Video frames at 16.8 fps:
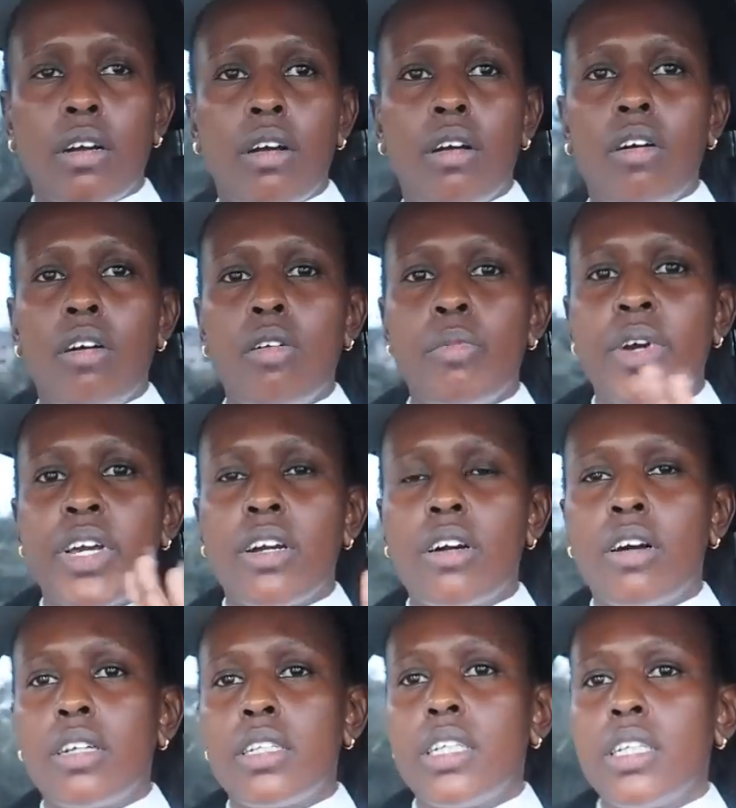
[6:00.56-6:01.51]
Oh my
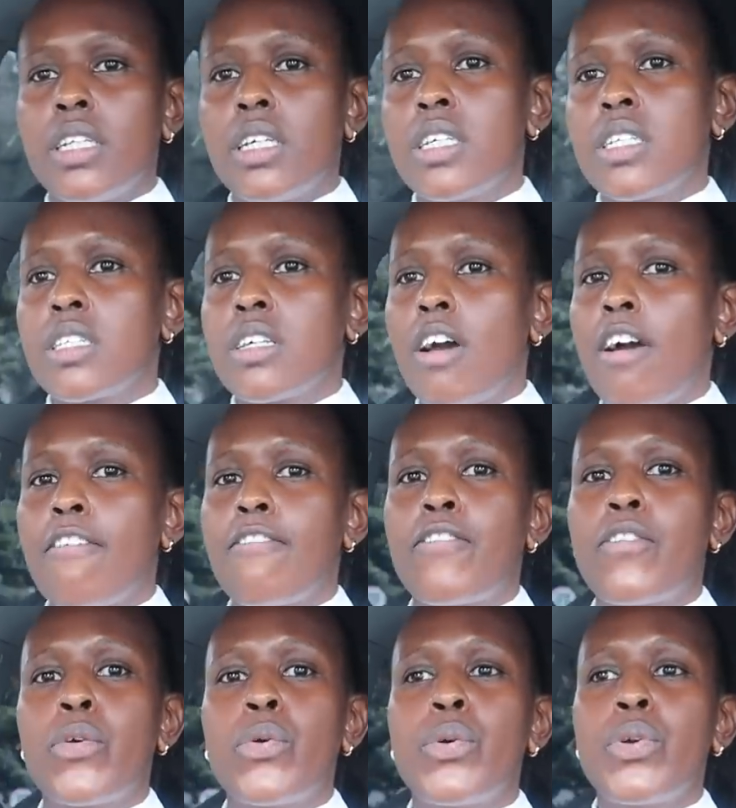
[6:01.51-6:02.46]
god, it is
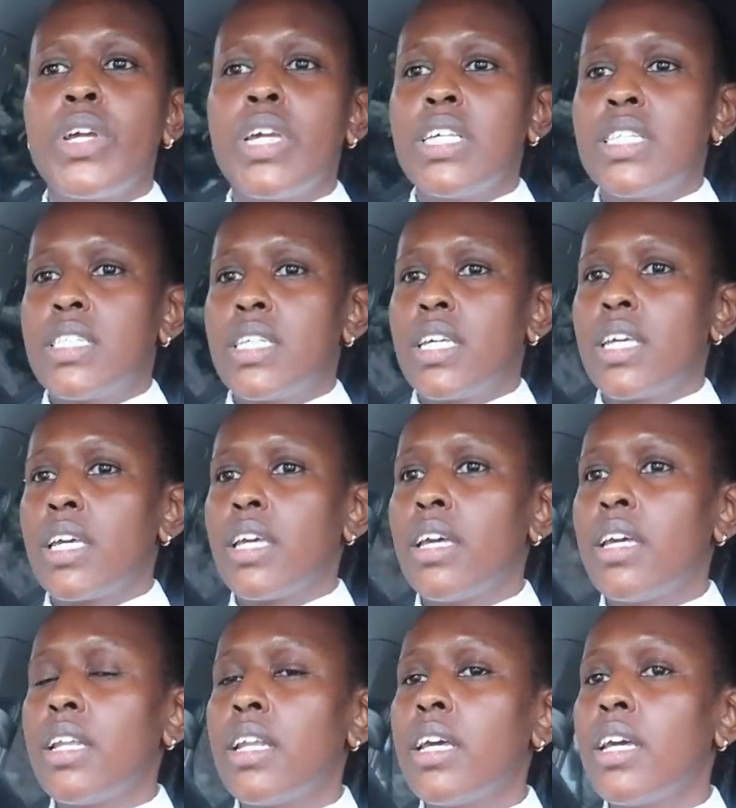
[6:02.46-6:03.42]

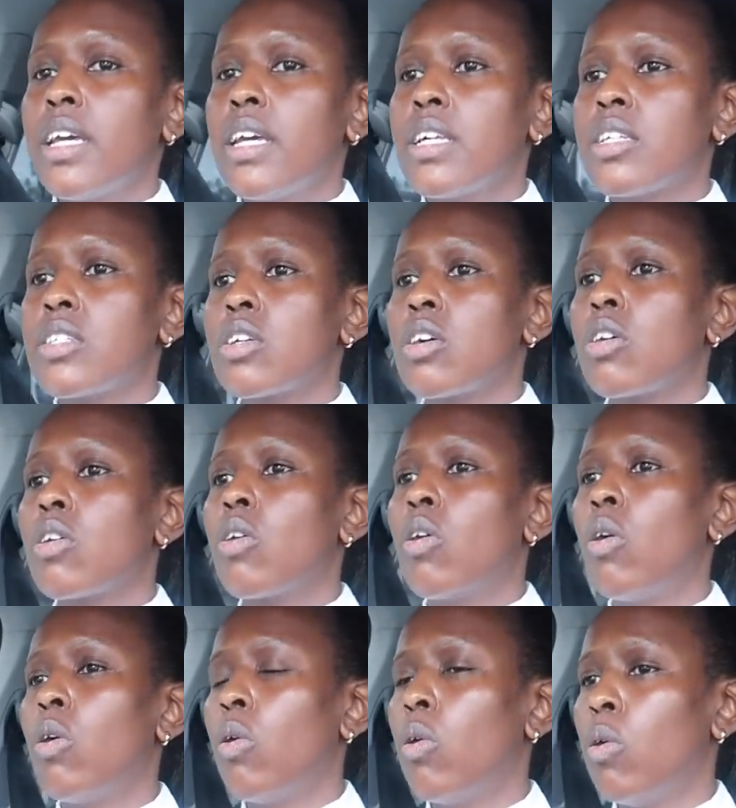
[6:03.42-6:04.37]
freezing. It is
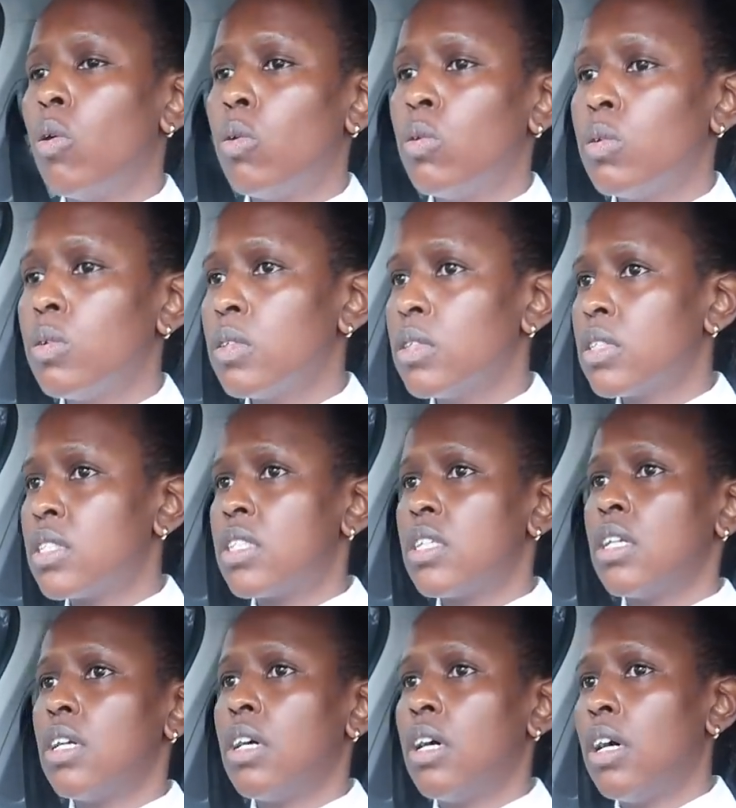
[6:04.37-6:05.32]

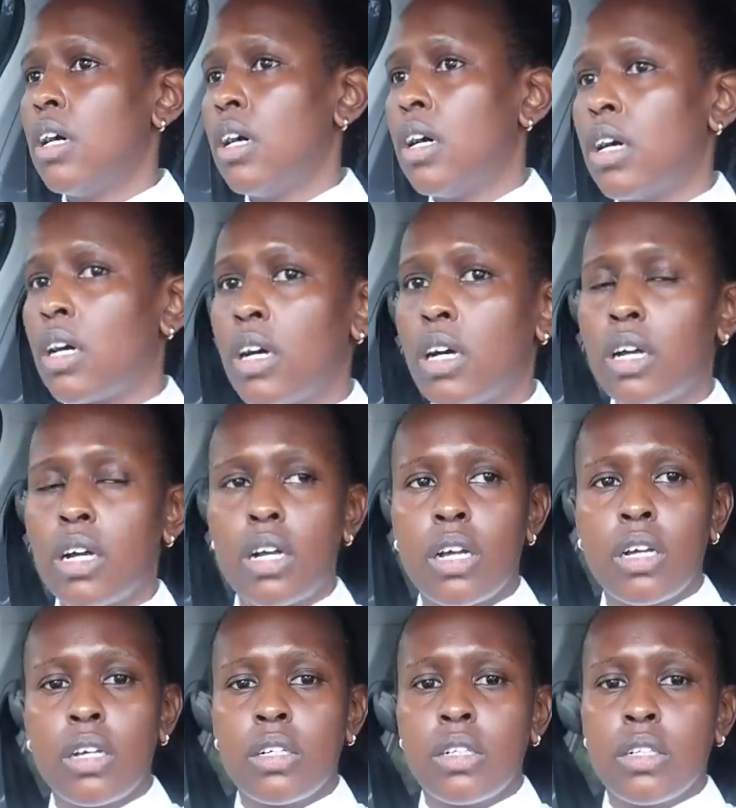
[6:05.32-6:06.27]
cold.
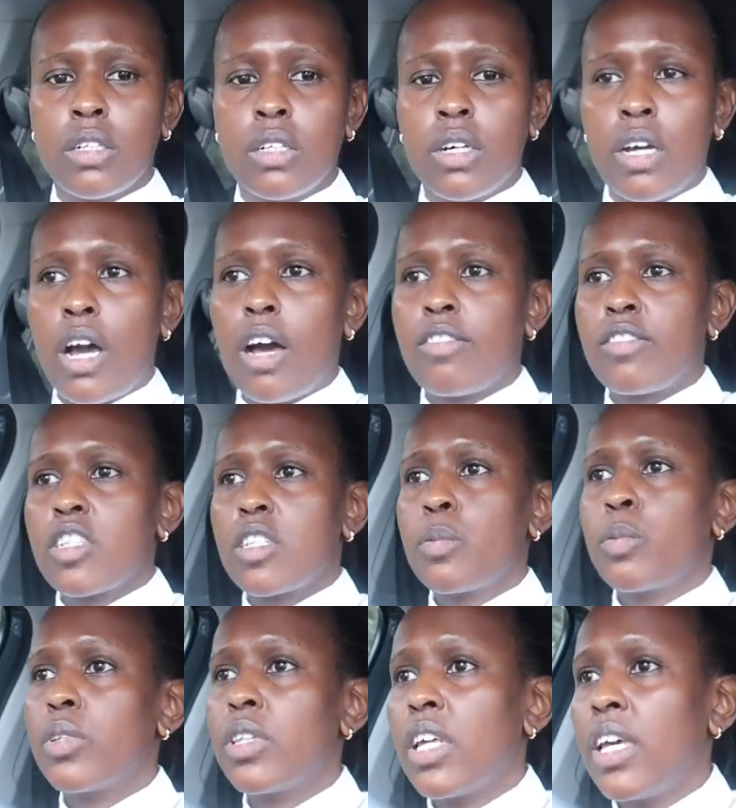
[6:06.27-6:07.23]
I've
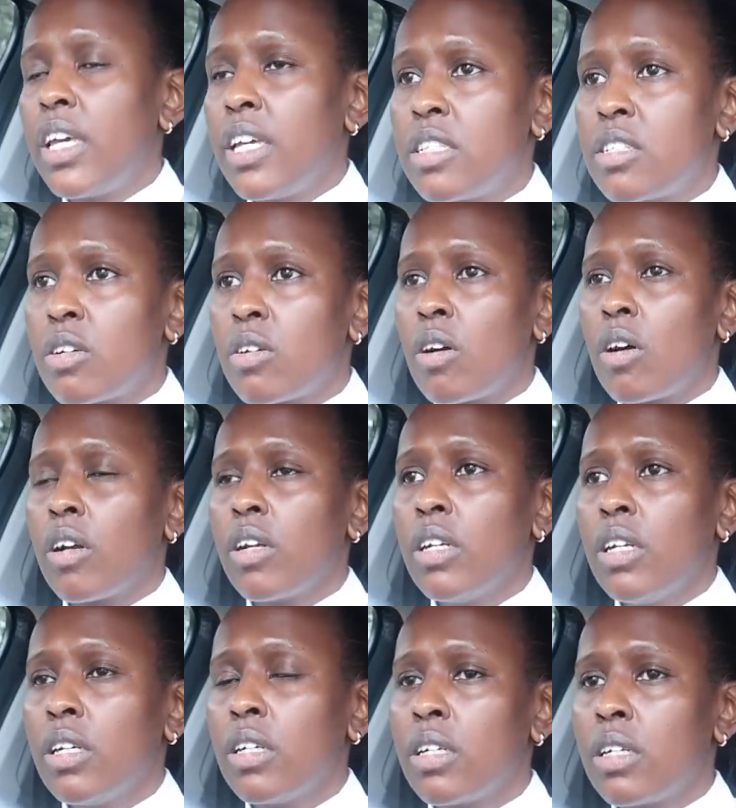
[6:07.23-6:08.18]
just put the heater
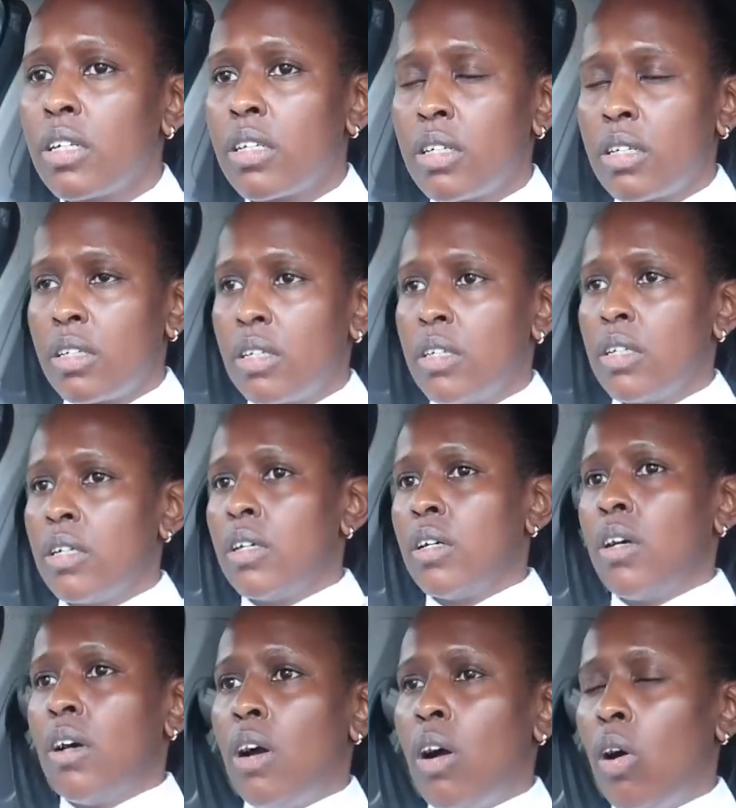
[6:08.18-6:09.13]
on.
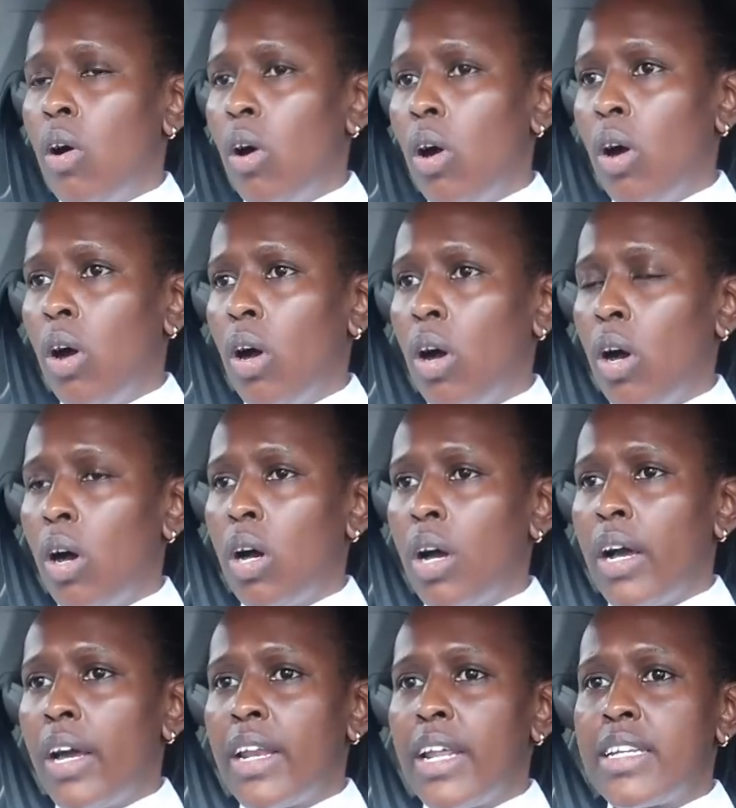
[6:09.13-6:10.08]

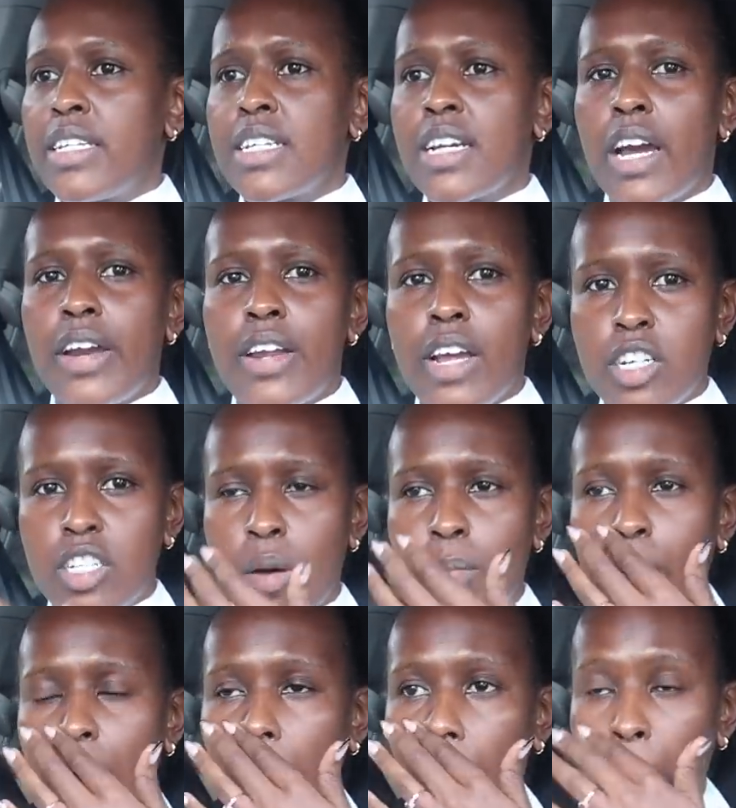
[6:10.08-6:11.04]
Oh, and I didn't carry a
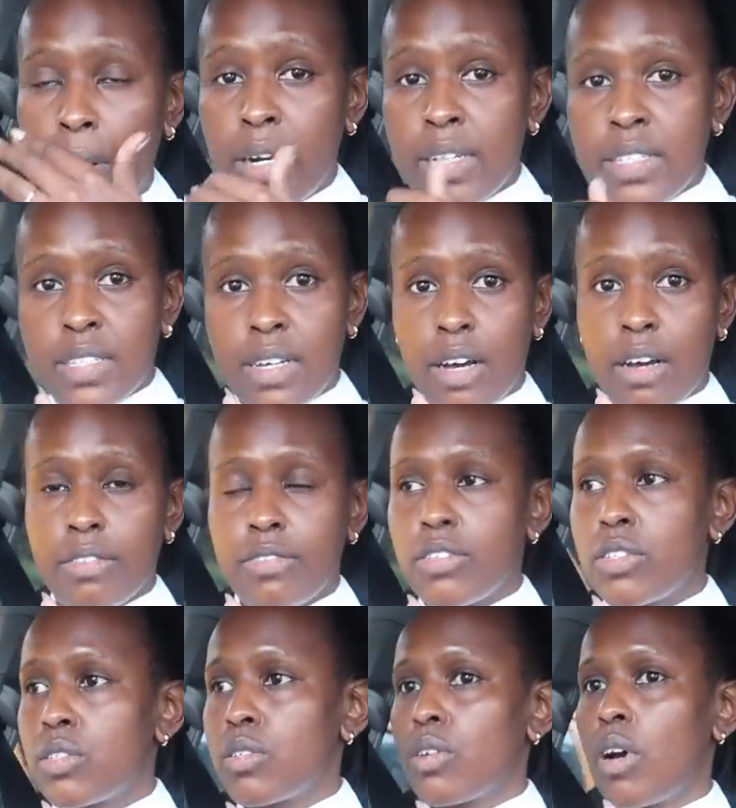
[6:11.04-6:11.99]
jumper or a scarf,
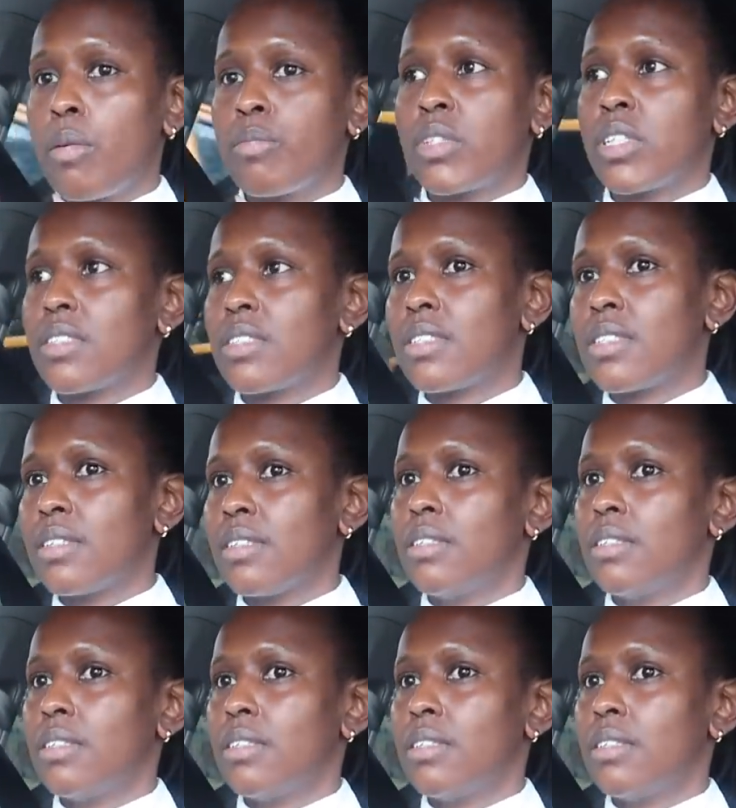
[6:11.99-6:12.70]
so I'm just